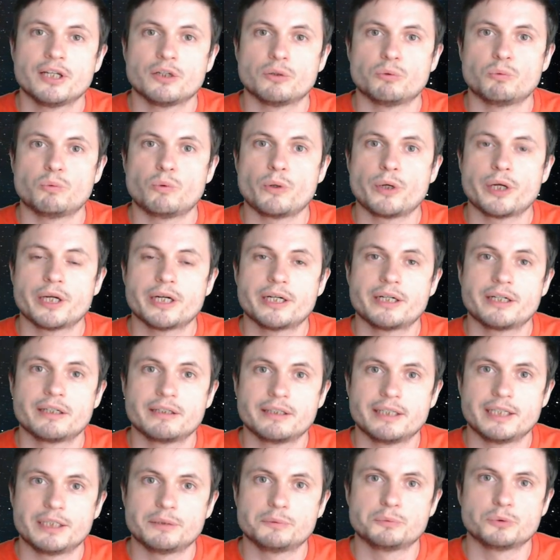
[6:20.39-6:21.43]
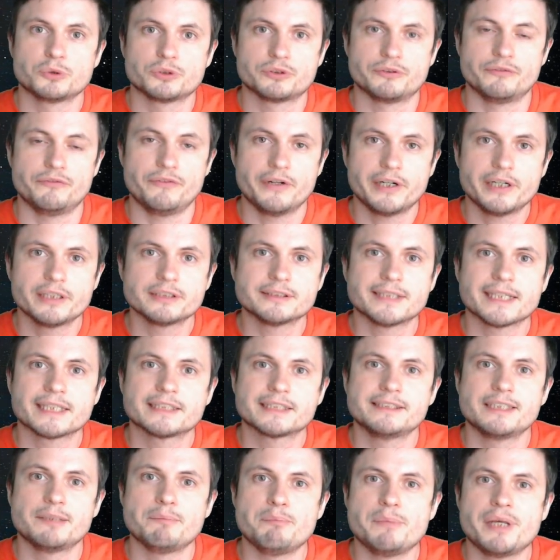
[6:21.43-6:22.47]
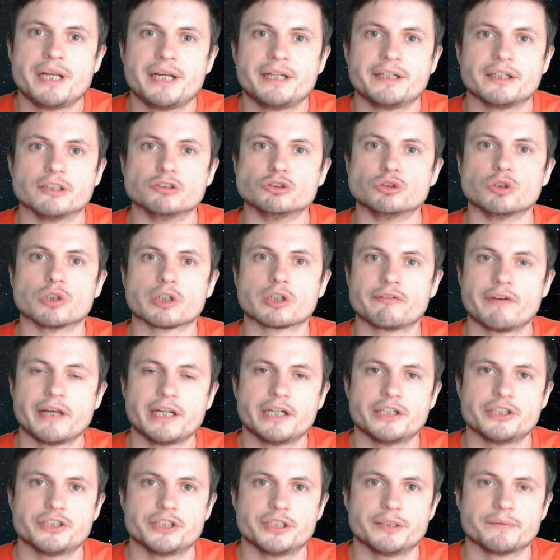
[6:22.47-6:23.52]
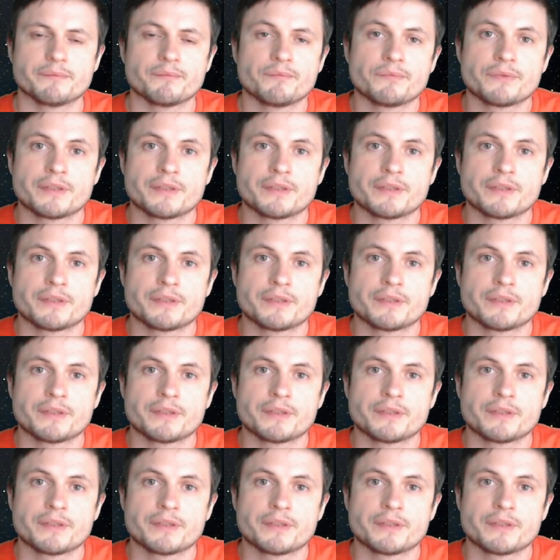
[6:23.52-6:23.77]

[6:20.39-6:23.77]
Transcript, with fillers: where it was very likely emitting a lot of energy.